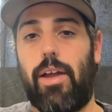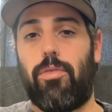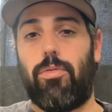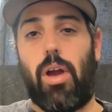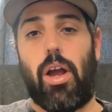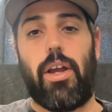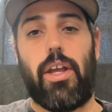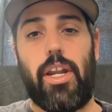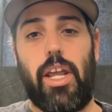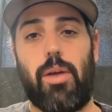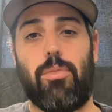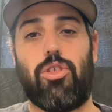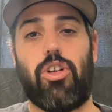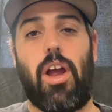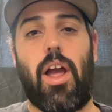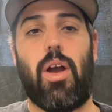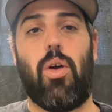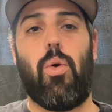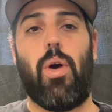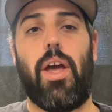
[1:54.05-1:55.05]
Rockingham
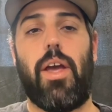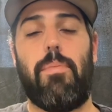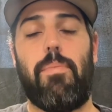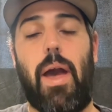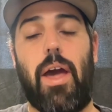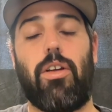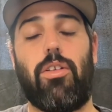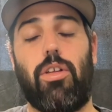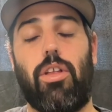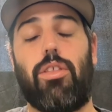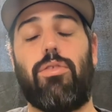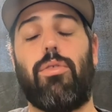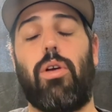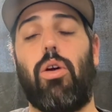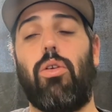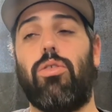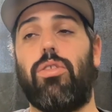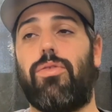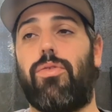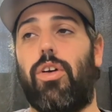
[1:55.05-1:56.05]
Dragway, Battle of the
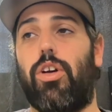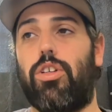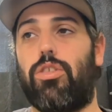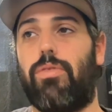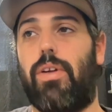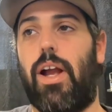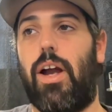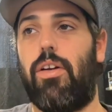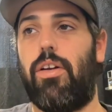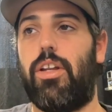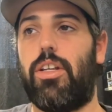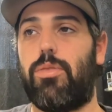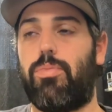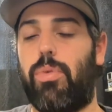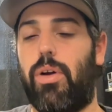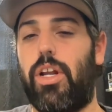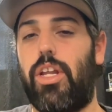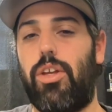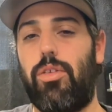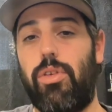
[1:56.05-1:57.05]
Thrones, first round. It's
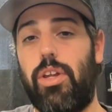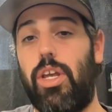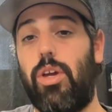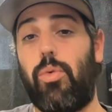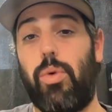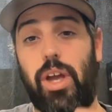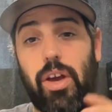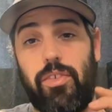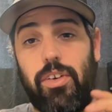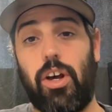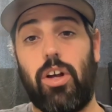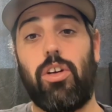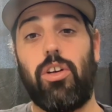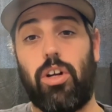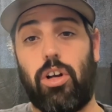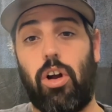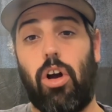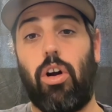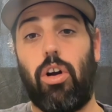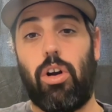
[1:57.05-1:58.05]
pretty unique. We have an
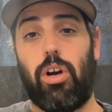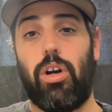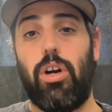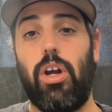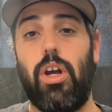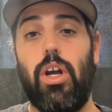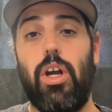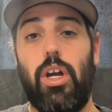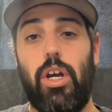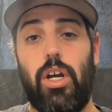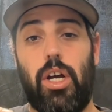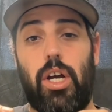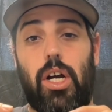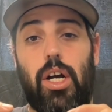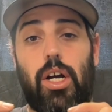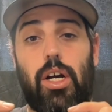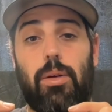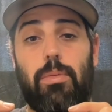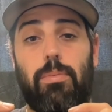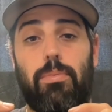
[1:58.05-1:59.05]
undercar
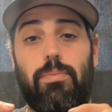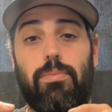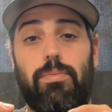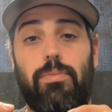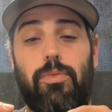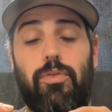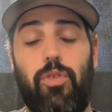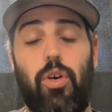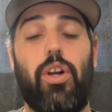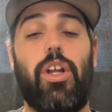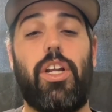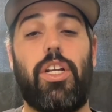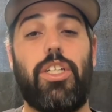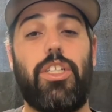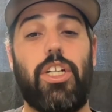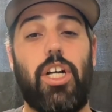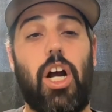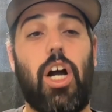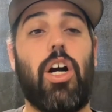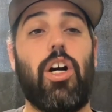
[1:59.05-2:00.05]

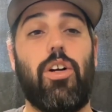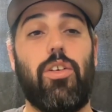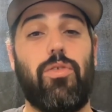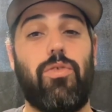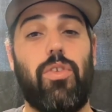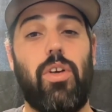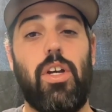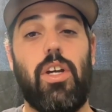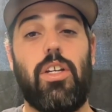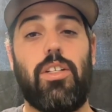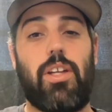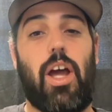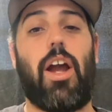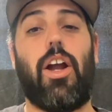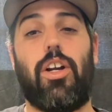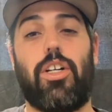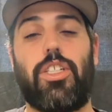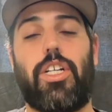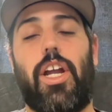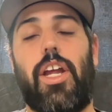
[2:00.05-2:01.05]
footage of
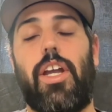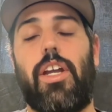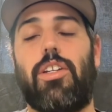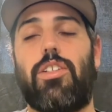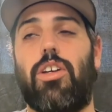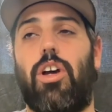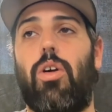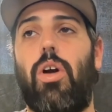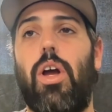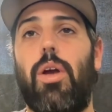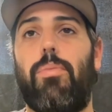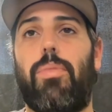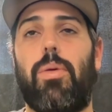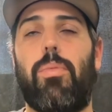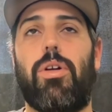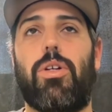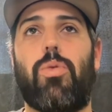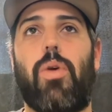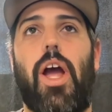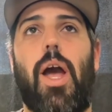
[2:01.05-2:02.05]
tire shake. So pretty
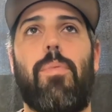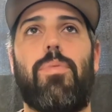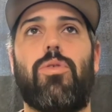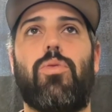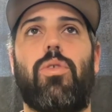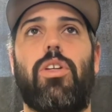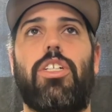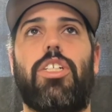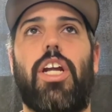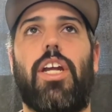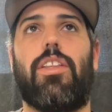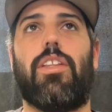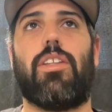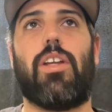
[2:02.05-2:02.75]
much what happens when you shake the